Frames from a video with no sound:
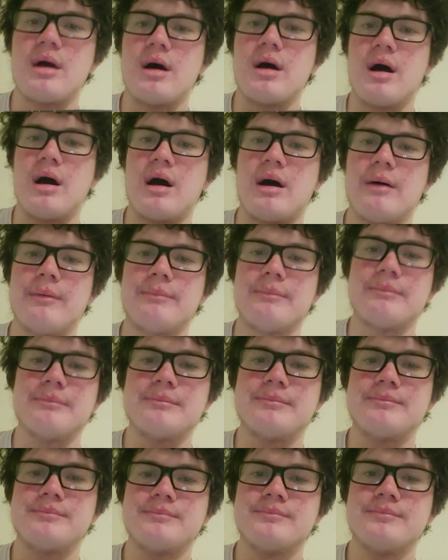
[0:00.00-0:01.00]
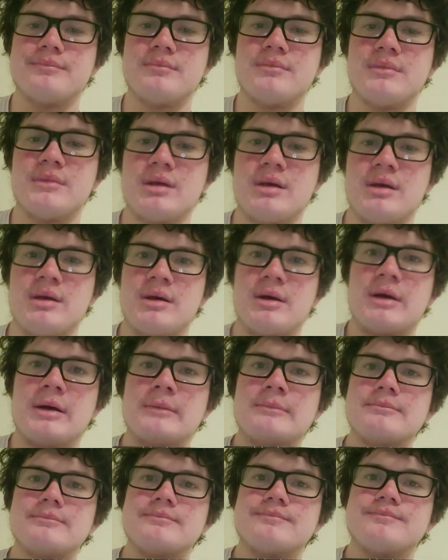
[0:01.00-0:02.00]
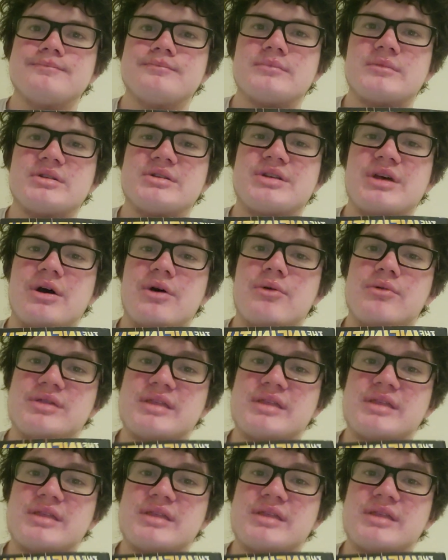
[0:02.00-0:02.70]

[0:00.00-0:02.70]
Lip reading: Um, so